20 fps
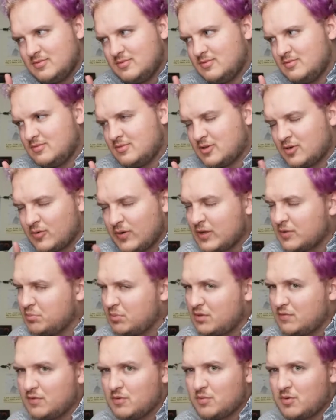Correct me
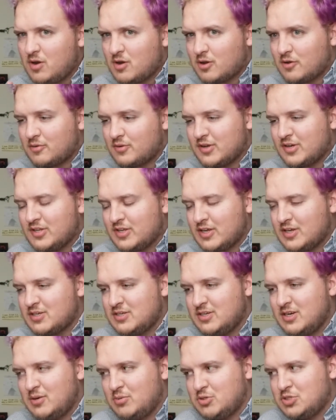if I'm wrong. I'm going to
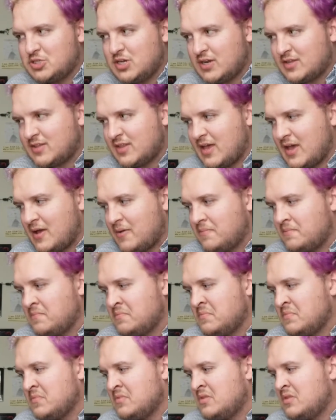actually double check that.
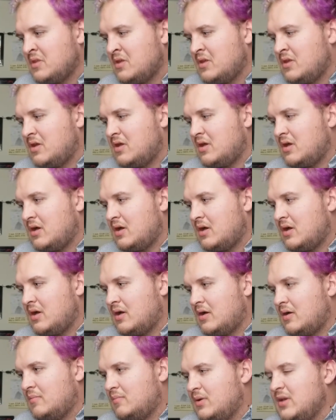
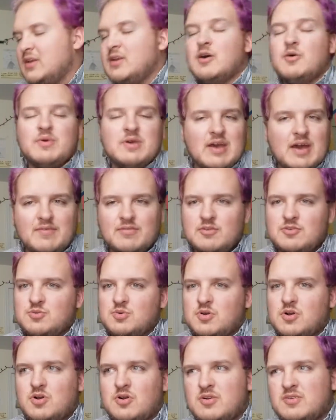But, we have those
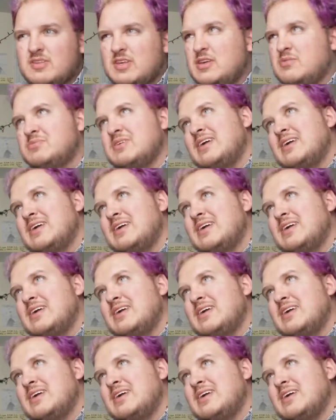recurring themes.